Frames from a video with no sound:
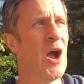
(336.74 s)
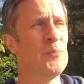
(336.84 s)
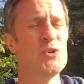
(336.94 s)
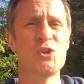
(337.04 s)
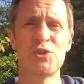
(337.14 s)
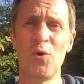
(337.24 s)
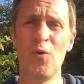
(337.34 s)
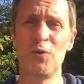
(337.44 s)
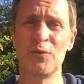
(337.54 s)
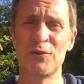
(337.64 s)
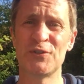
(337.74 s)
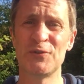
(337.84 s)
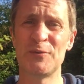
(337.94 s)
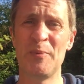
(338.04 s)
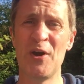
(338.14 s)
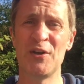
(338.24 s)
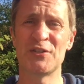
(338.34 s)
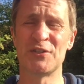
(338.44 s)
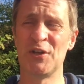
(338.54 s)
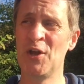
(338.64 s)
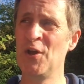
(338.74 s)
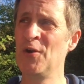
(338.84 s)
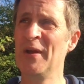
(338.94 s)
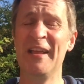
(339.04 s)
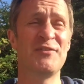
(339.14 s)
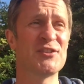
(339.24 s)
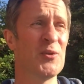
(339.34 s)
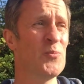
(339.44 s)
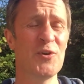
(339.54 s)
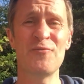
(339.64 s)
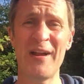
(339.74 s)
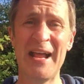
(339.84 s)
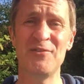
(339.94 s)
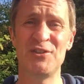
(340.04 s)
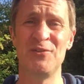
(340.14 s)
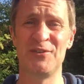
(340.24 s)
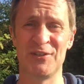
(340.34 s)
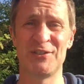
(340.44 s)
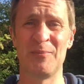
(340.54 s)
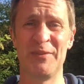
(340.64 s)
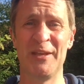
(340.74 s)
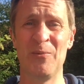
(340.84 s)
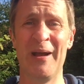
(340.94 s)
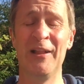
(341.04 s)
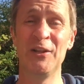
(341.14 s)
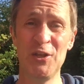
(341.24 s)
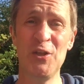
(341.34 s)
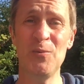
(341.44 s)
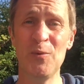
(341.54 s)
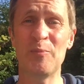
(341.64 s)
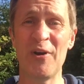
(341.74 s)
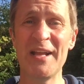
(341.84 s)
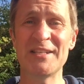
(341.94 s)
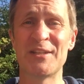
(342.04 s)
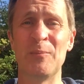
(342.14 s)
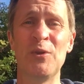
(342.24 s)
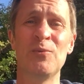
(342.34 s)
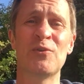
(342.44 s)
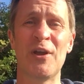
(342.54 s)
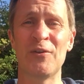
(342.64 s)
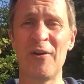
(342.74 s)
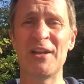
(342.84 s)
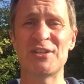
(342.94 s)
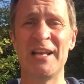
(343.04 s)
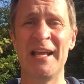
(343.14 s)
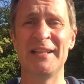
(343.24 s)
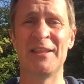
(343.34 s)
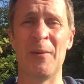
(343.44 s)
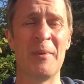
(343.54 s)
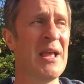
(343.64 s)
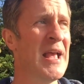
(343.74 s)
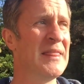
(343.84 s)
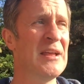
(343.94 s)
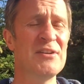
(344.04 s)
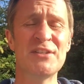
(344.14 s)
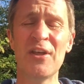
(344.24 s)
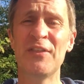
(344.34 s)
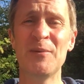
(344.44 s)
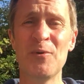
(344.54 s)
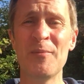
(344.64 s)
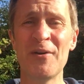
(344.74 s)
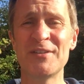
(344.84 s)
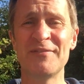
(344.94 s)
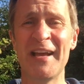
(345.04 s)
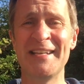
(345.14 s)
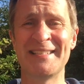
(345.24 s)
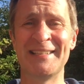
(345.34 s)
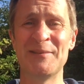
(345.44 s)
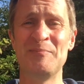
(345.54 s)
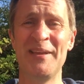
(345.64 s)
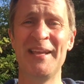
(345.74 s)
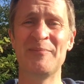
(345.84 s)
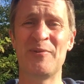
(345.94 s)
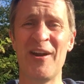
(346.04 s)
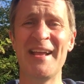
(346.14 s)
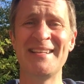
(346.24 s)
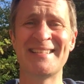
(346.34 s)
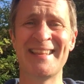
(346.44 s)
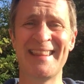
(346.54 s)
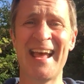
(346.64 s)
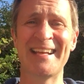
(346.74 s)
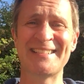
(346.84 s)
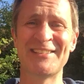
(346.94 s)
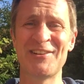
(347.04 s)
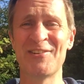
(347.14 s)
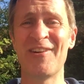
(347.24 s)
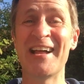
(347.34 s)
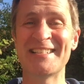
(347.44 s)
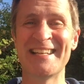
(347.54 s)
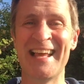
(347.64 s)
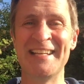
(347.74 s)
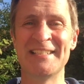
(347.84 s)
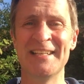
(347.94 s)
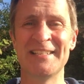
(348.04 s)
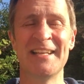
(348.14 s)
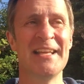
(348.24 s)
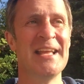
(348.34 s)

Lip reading: I'm sure you're the sort of person who, if someone around you does something well, you will praise them, you will congratulate them. There is nothing more motivating than being praised and thanked and congratulated.